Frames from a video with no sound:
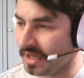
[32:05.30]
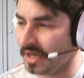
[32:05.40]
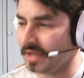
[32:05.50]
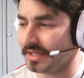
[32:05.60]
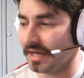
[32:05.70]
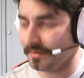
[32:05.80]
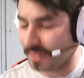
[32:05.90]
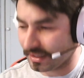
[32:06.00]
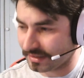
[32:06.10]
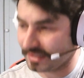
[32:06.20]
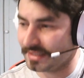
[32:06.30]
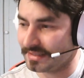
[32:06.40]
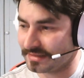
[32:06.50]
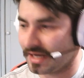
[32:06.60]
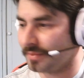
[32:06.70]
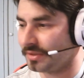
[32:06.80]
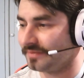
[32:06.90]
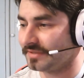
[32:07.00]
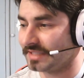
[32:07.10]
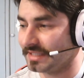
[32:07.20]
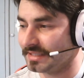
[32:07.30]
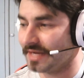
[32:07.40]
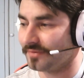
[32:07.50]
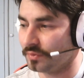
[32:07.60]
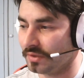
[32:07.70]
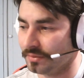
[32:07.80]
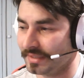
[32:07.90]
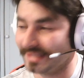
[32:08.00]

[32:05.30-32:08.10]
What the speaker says: Yeah, America is not perfect, and it never will be.